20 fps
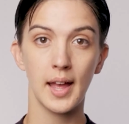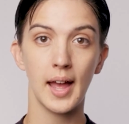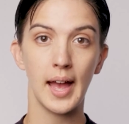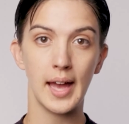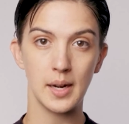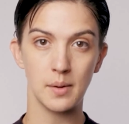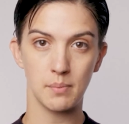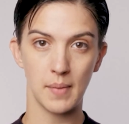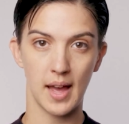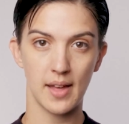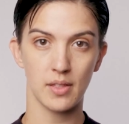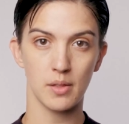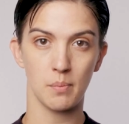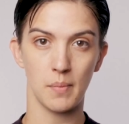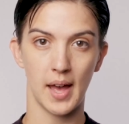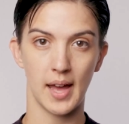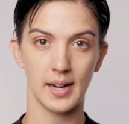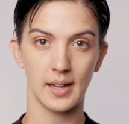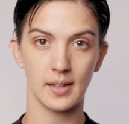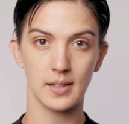and
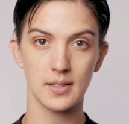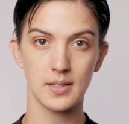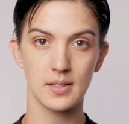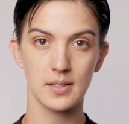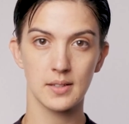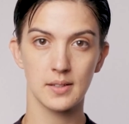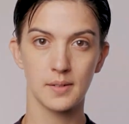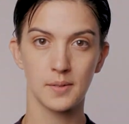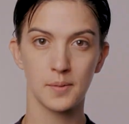mathematics.